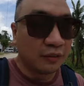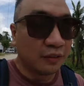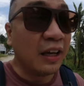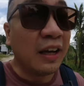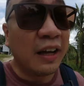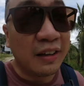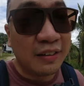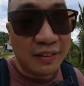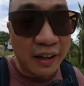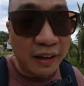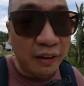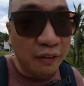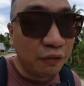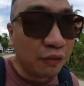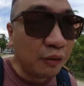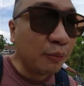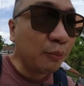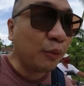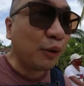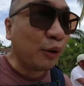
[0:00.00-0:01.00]
Yeah,
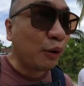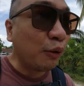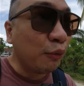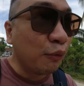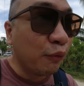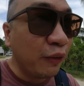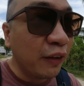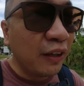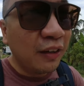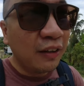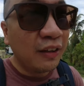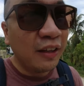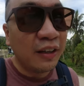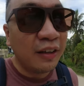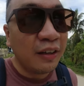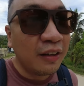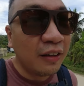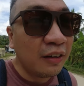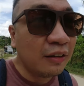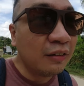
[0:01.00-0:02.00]
aside from COVID
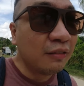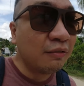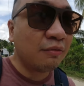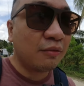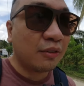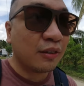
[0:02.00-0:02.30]
and,